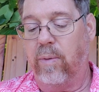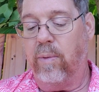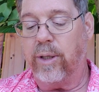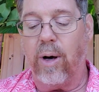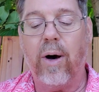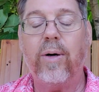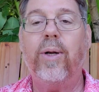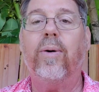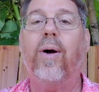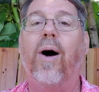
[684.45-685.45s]
with all
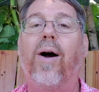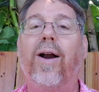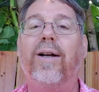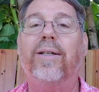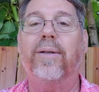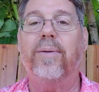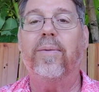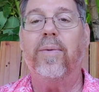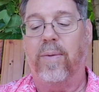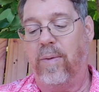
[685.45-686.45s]
your heart,
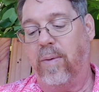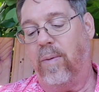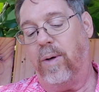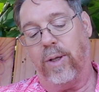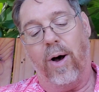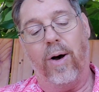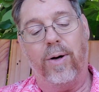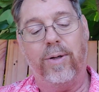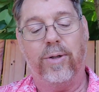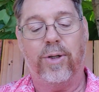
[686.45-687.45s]
with
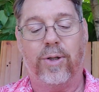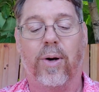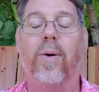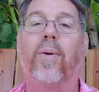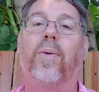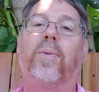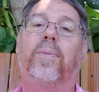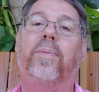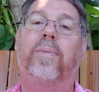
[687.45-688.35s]
all your soul,